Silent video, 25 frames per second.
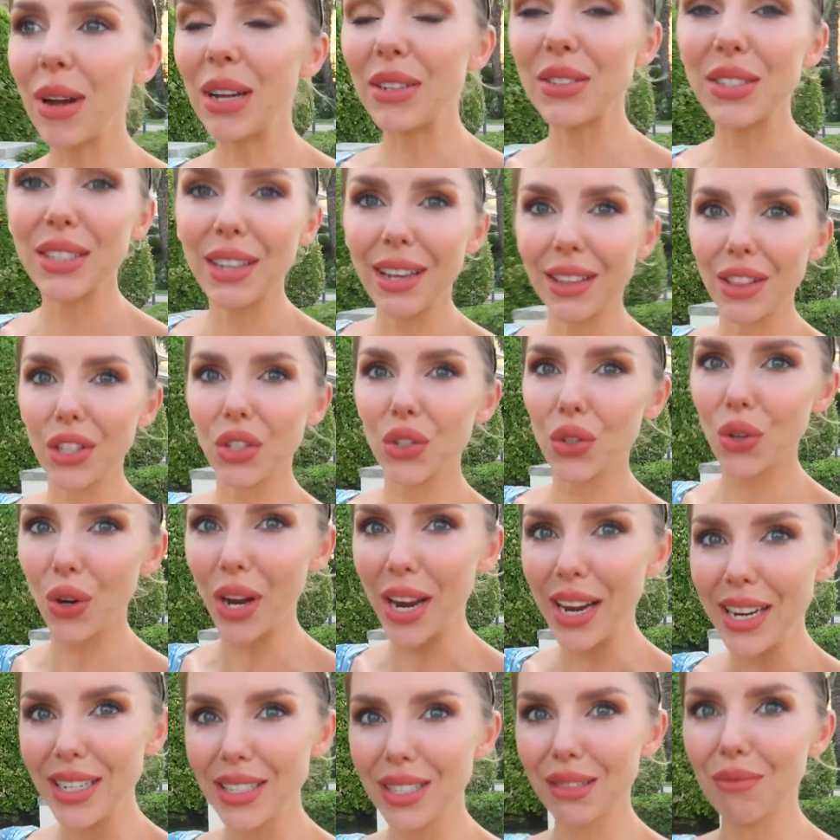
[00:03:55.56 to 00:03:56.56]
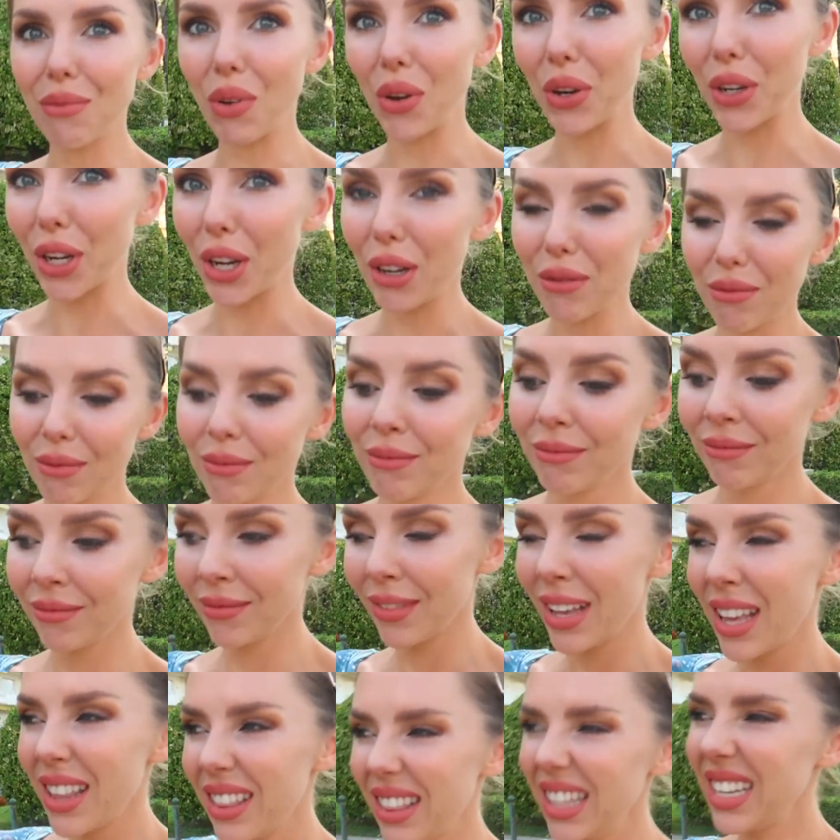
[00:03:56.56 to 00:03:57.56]
About to get the train to Monaco.
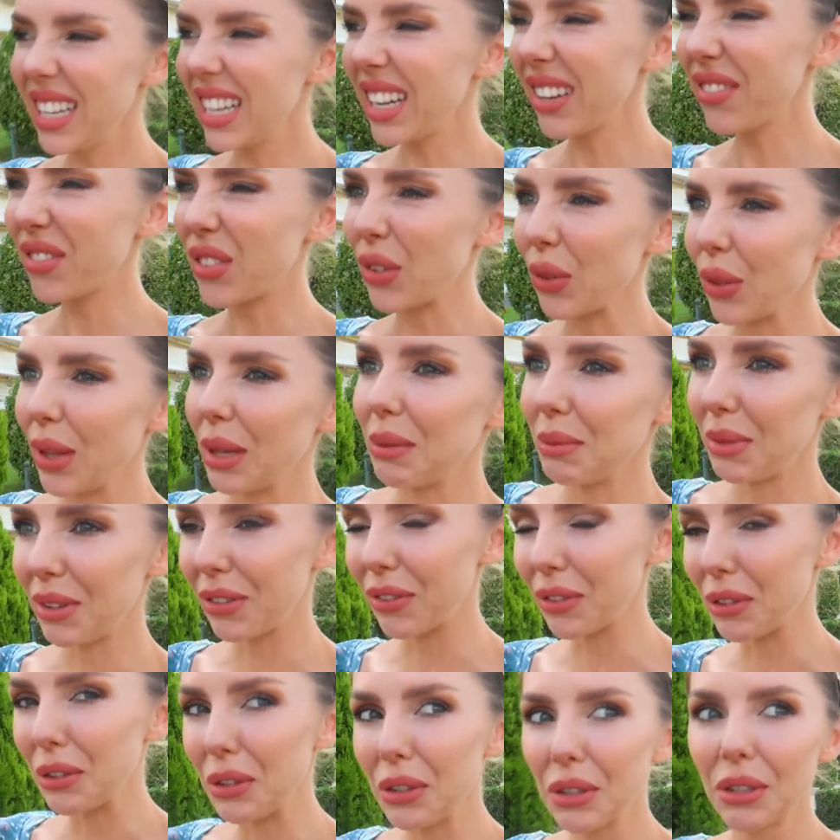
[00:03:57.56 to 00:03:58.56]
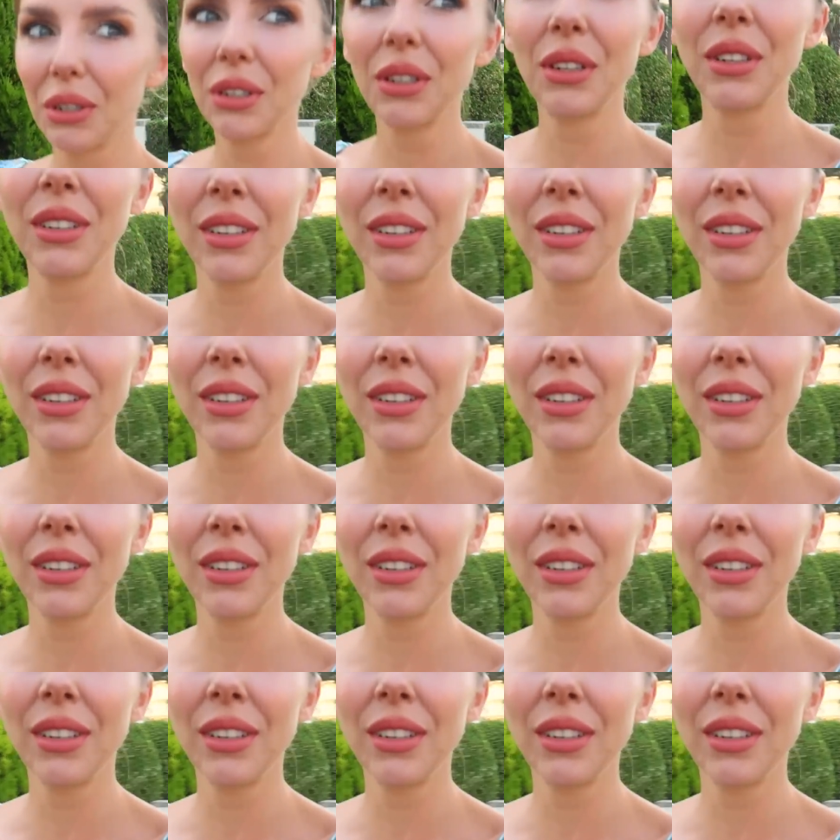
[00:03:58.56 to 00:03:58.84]
I think I've done that before.